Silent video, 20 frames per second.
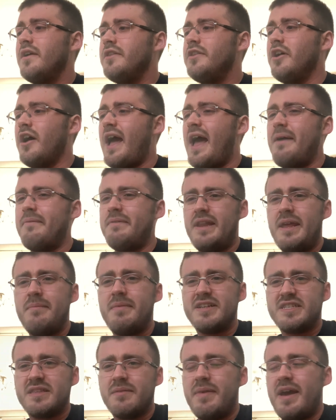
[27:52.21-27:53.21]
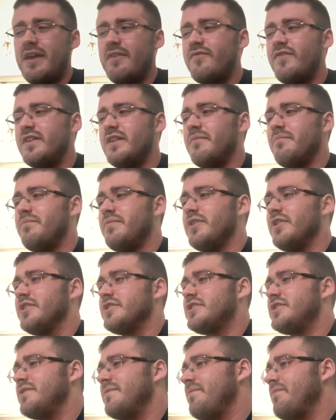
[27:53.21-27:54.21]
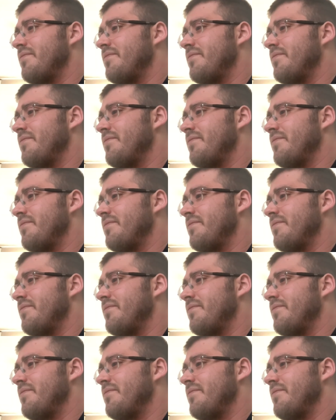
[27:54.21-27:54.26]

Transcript: not having him as the main villain, but